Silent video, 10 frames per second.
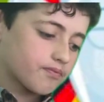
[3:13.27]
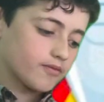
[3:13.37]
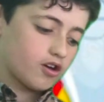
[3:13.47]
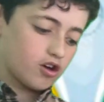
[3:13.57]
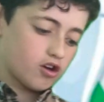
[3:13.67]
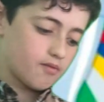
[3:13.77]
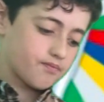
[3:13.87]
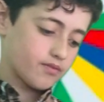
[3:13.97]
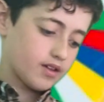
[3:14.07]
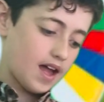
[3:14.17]
Um,
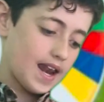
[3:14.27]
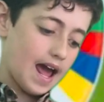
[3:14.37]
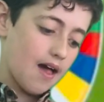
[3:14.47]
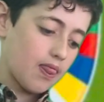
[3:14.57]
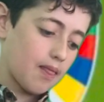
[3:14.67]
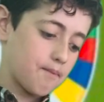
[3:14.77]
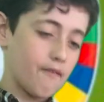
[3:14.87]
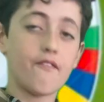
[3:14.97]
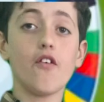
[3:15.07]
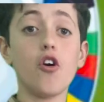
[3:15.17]
now,
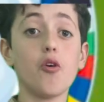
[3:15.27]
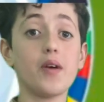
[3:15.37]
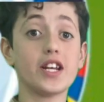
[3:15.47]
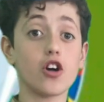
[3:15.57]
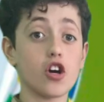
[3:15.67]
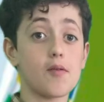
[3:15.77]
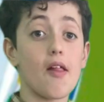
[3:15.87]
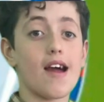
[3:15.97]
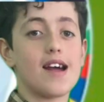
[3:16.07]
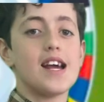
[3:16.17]
before we talk
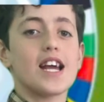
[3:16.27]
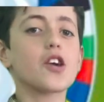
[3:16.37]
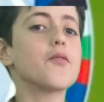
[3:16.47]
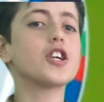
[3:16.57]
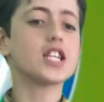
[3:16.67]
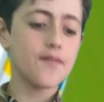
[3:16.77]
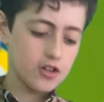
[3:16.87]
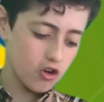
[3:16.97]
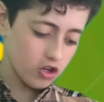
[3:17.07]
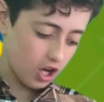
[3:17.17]
about that, can we just
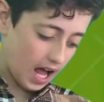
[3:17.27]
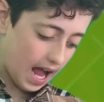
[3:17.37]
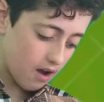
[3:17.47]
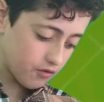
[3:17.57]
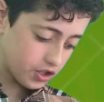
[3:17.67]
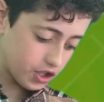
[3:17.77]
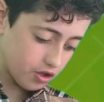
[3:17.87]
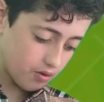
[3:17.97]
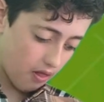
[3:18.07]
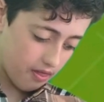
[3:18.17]
have a look at how
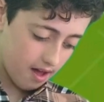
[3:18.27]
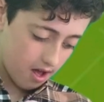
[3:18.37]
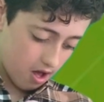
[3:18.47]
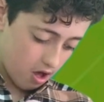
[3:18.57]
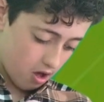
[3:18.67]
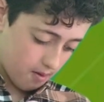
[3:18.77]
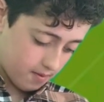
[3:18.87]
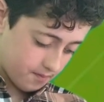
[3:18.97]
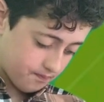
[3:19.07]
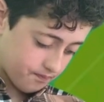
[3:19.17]
cute the, um,